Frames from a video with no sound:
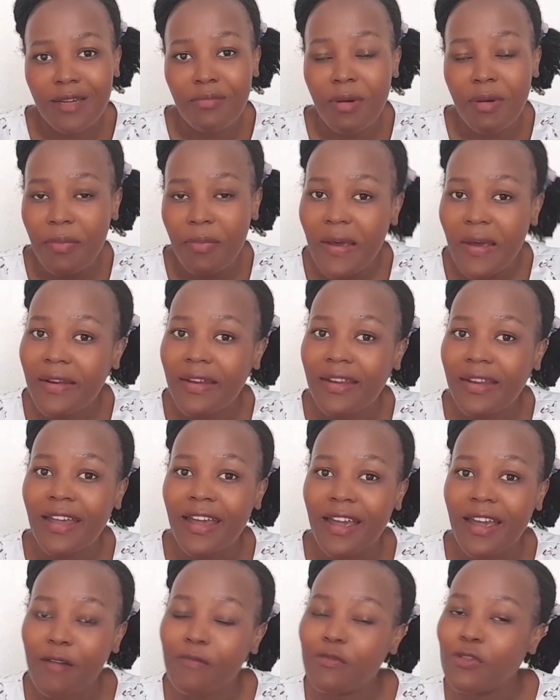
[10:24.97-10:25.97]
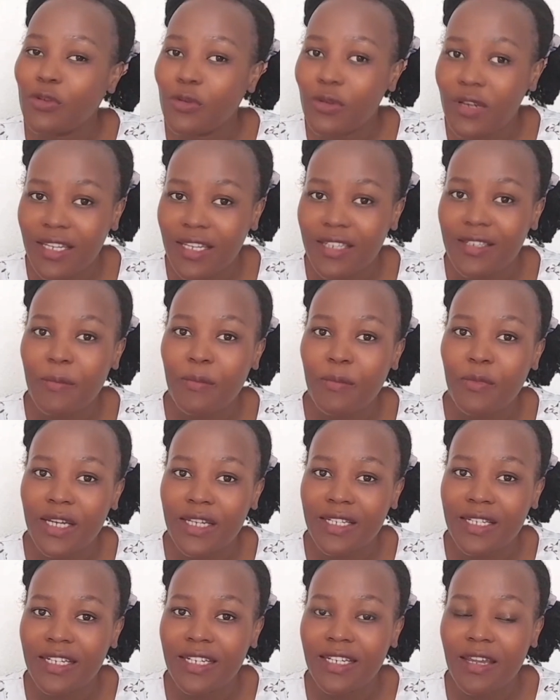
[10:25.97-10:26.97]
I'm a parent, I have two kids, I'm
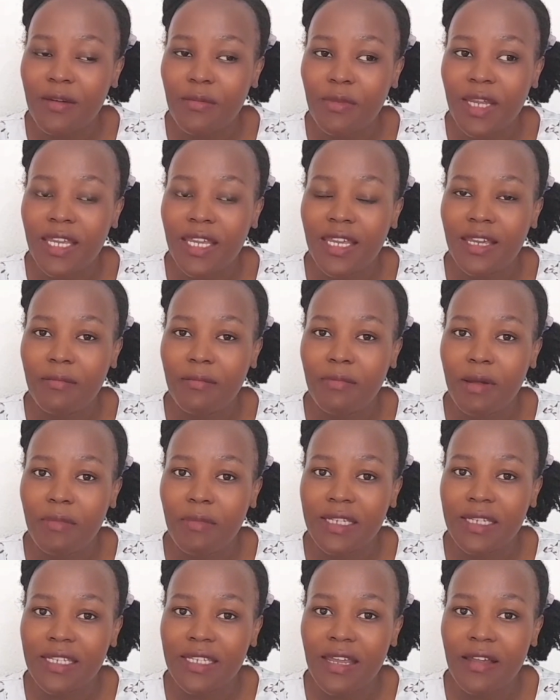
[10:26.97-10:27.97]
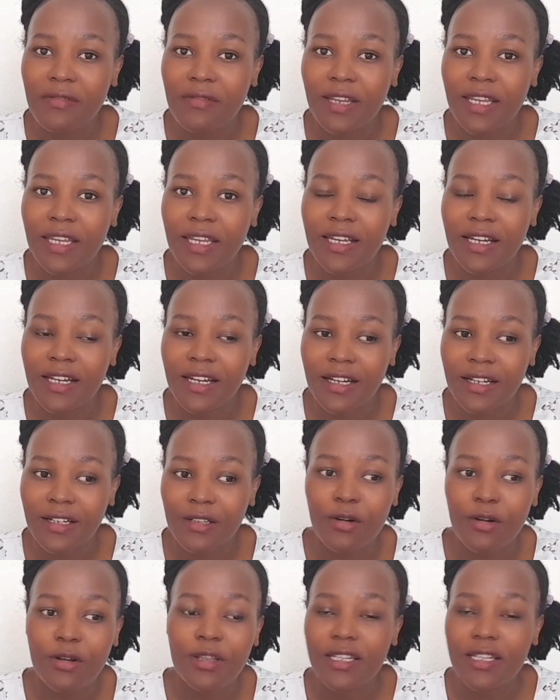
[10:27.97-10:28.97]
raising them here by myself, like
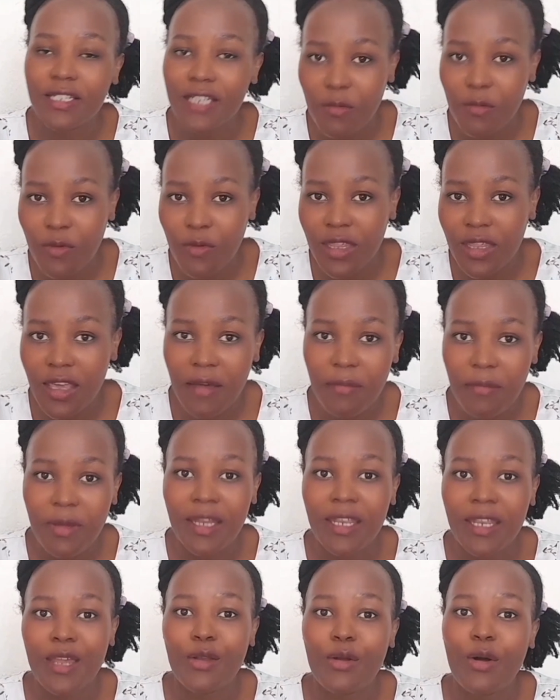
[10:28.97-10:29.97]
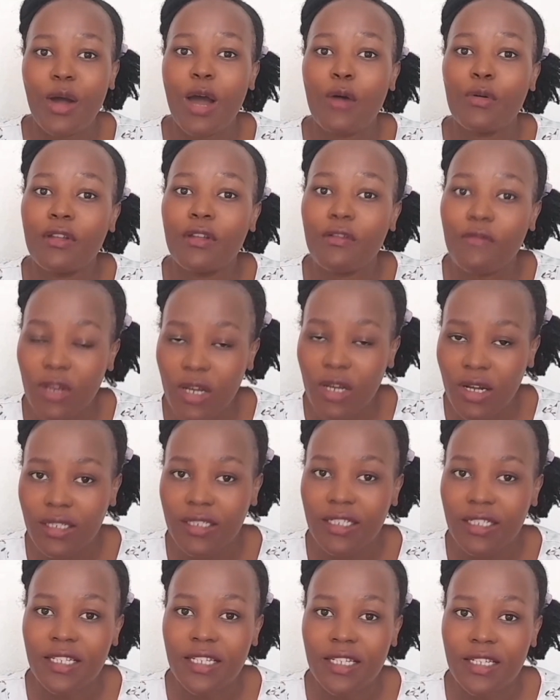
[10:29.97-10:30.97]
all the time with them, and I know how
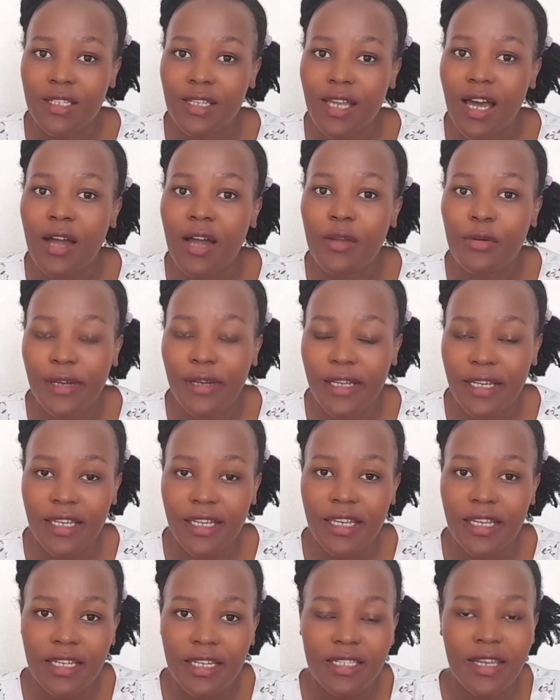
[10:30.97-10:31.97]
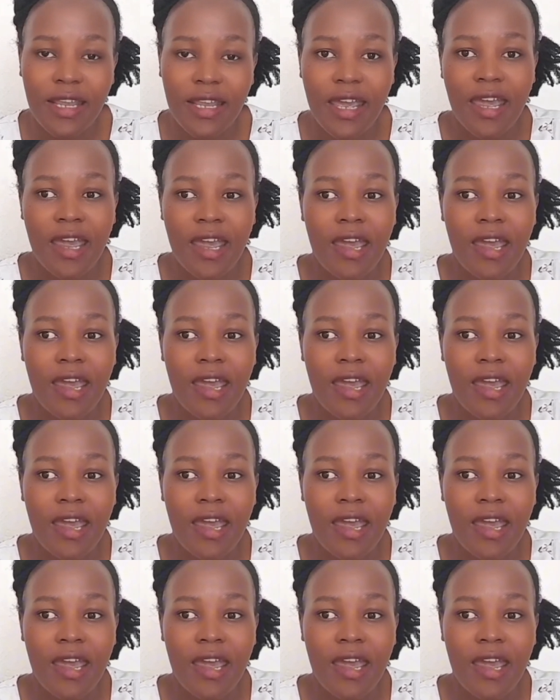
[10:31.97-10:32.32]
difficult it is handling kids.